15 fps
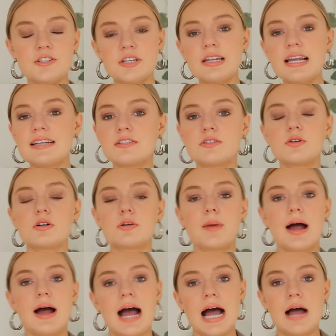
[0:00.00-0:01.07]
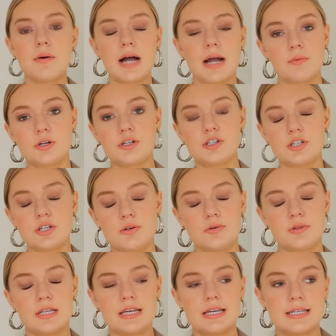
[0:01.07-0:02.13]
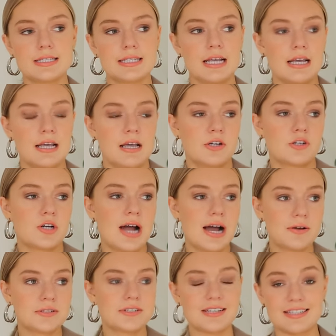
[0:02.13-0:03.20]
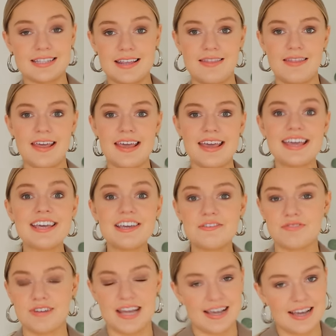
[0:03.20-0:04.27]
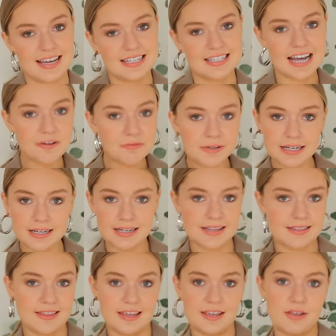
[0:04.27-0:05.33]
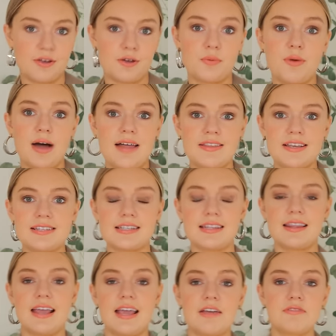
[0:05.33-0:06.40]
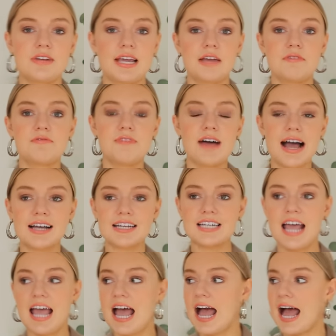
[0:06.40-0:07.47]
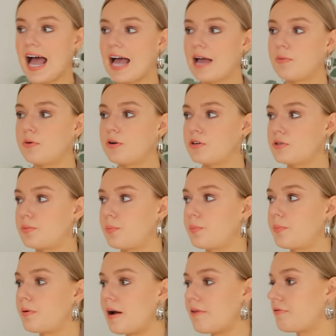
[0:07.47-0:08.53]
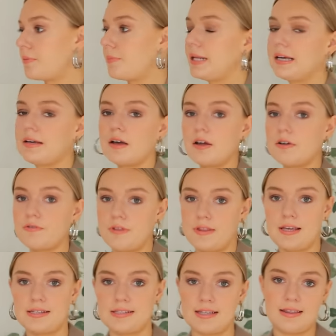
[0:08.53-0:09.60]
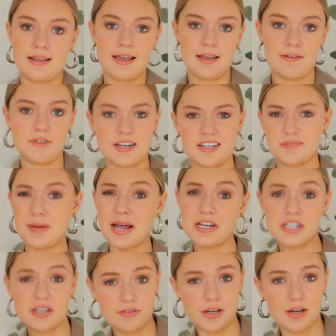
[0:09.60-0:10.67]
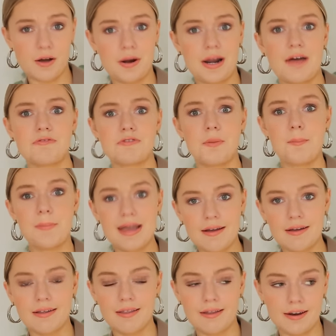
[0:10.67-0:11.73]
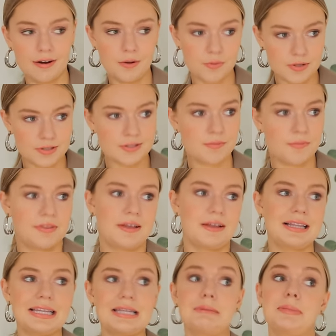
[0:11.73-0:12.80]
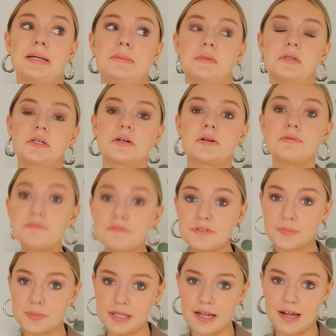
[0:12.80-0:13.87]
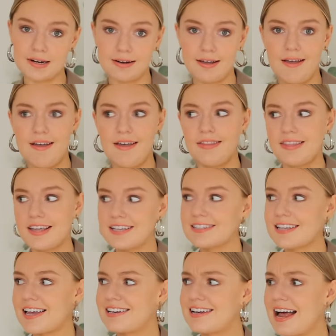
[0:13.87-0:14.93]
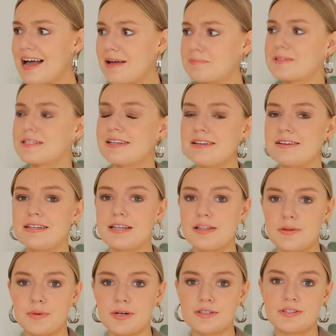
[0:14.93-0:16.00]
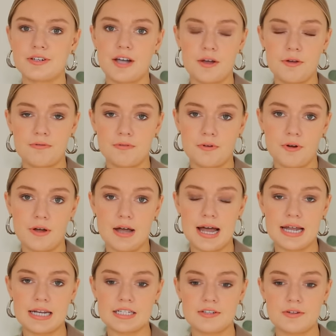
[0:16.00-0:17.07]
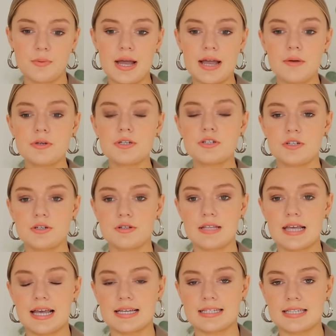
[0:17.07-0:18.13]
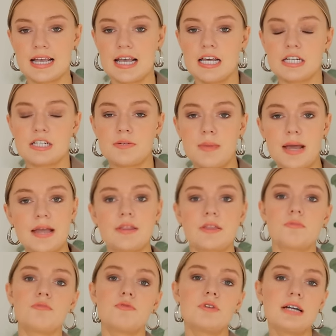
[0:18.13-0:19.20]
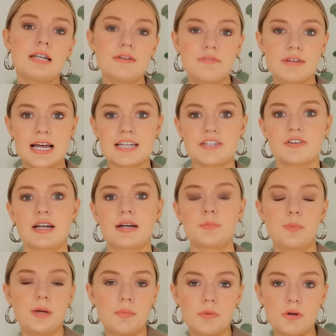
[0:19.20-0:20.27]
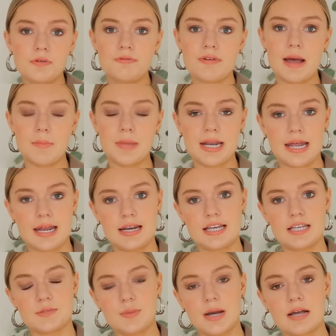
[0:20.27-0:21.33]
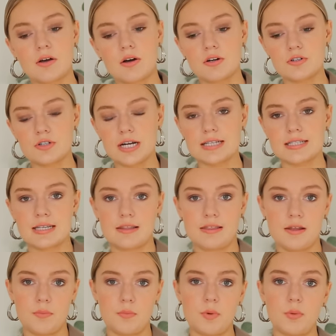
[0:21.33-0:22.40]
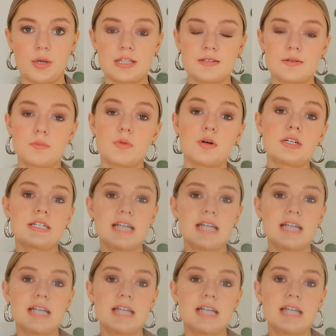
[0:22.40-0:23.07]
So let's talk about how I would do these trousers in the evening. I definitely think you can wear these in the evening. In fact, I would preferably go for these in the evening, especially if you're going out for a meal and you want something a little bit more comfortable on. These are absolutely the ones to go for. And the way I would do this to make them really flattering, a bit more feminine, is by contrasting them with some more